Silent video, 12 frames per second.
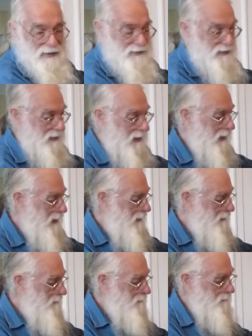on your hand.
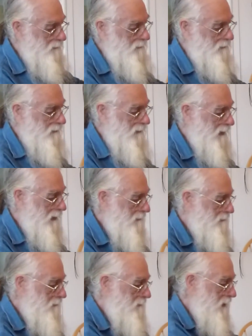
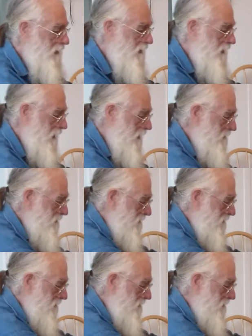All right.